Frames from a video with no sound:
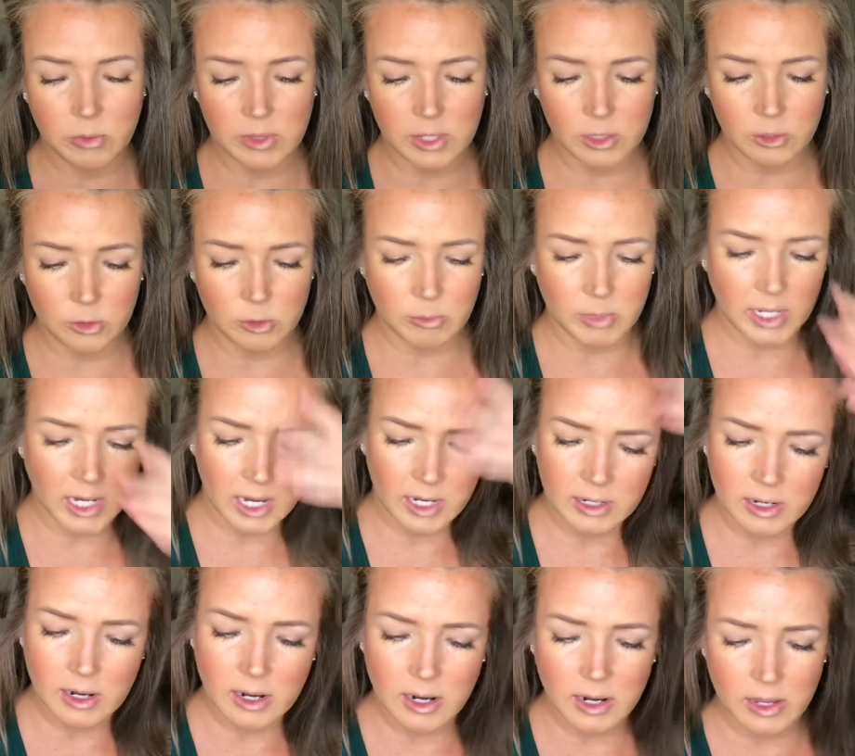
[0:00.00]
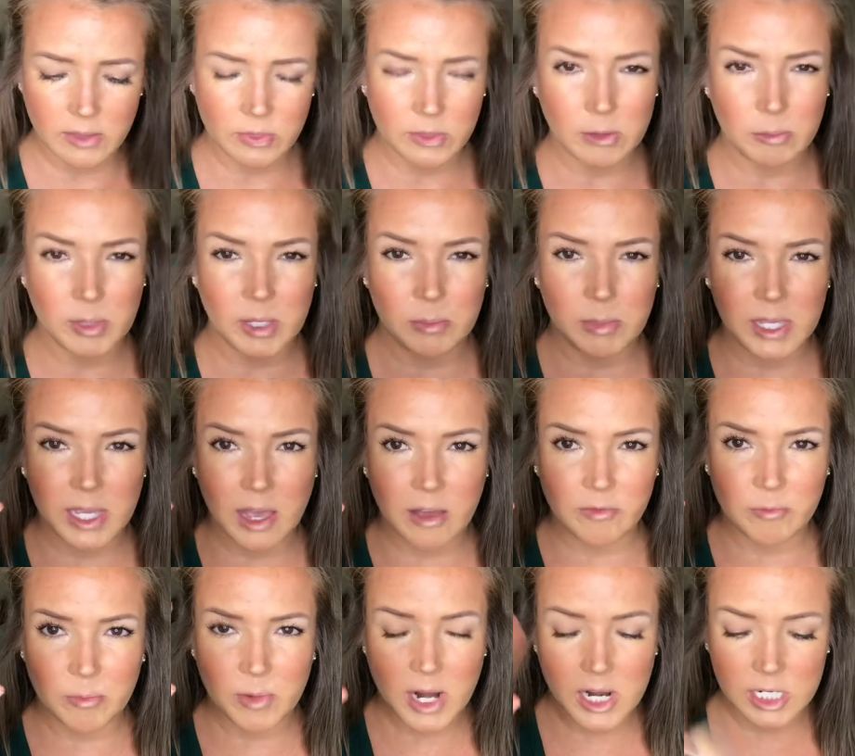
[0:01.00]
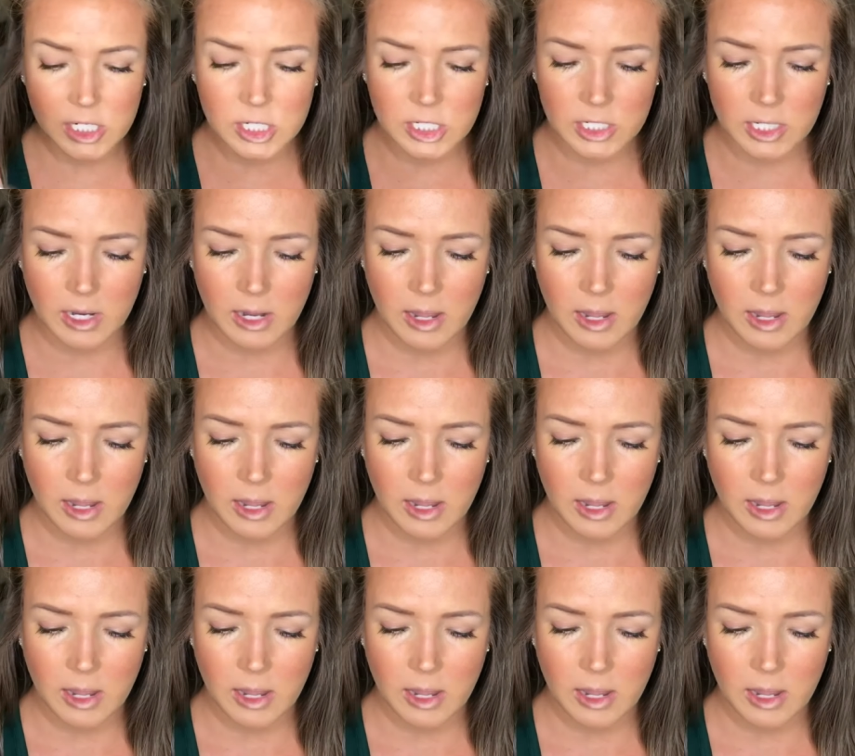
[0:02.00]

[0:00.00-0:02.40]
illuminator and the BBF brush,